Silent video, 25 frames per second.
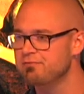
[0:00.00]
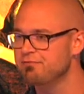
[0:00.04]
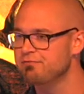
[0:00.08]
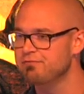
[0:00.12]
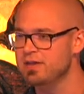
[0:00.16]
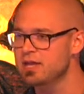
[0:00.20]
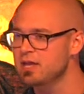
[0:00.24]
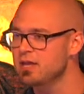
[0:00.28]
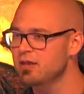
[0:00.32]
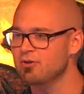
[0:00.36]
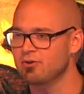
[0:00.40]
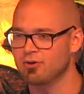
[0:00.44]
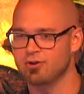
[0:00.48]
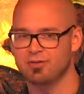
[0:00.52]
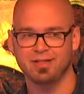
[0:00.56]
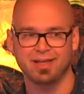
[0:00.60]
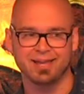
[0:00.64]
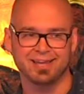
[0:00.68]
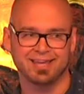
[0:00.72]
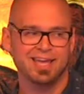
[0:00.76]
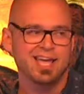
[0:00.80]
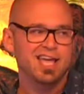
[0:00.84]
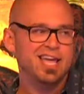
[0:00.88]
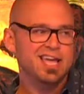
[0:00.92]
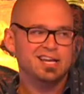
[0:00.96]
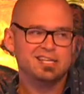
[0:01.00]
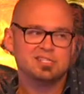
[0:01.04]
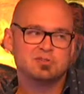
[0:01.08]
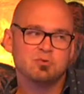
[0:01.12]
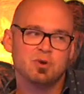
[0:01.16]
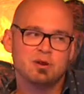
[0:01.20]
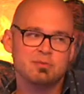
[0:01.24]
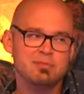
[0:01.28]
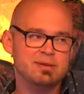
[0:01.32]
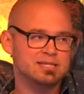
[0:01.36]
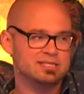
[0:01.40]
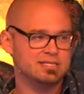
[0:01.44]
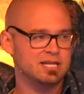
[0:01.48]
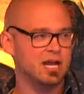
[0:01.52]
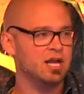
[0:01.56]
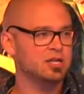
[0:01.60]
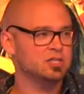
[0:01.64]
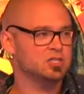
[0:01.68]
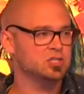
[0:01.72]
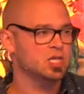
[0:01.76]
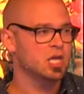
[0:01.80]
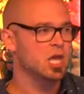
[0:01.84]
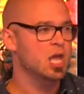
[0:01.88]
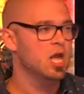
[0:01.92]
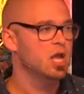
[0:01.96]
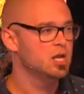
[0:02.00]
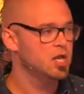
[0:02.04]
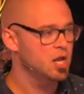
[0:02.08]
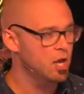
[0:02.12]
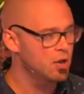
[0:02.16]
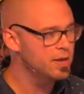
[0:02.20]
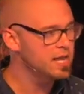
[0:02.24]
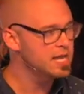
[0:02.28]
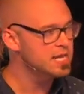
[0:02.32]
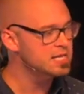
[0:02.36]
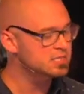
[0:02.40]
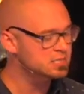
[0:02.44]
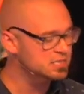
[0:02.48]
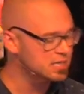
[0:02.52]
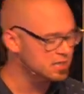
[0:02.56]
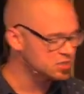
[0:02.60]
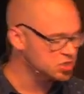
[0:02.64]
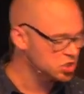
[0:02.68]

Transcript: feet or like he doesn't want to be touched. No, he said,